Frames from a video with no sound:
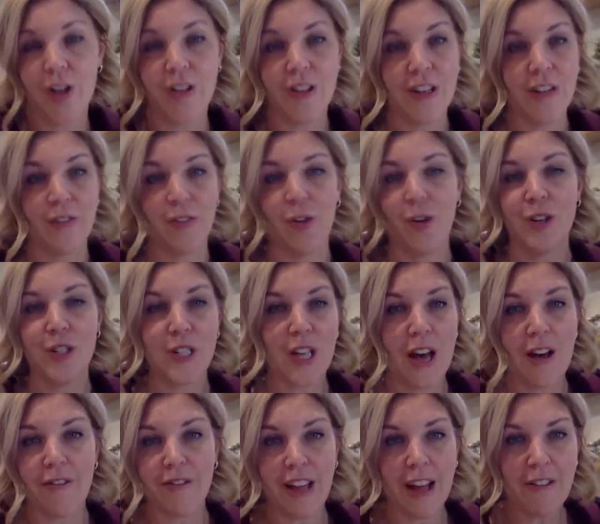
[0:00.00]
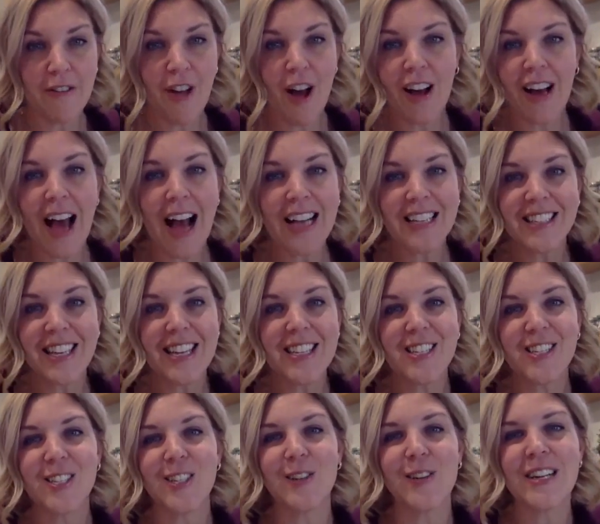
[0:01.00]
And then, of course, you have lifelong
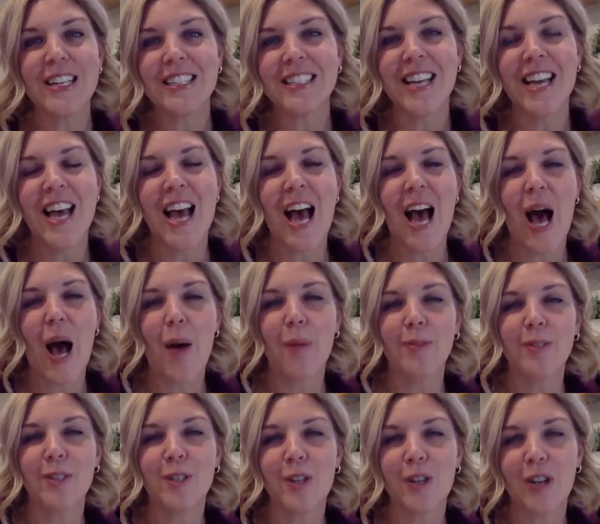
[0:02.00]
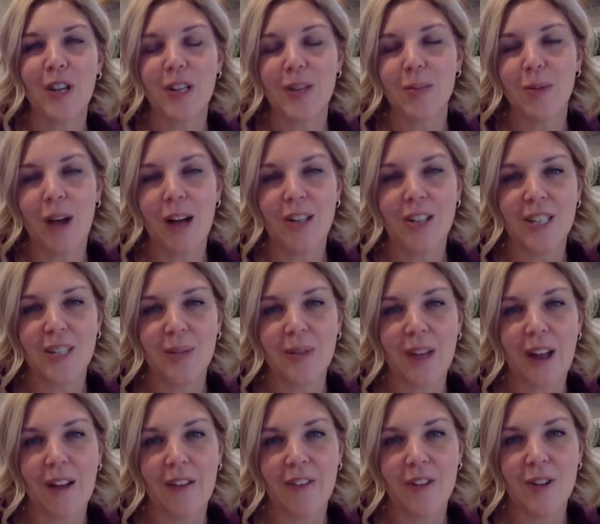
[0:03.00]
access to it um, to create the project
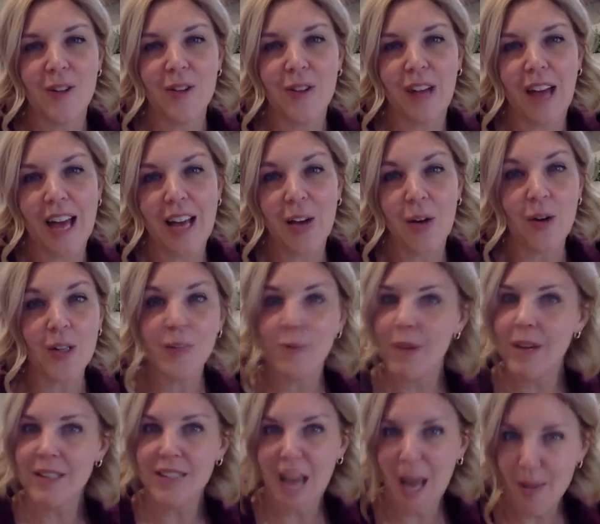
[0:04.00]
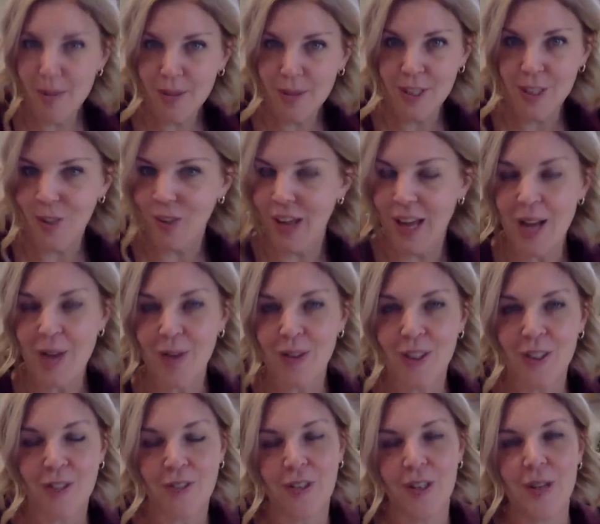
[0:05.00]
whenever you like or as many times as you like with
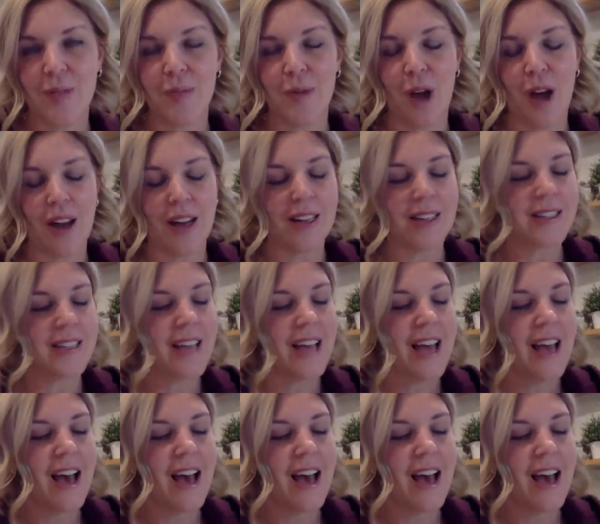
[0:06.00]
different products.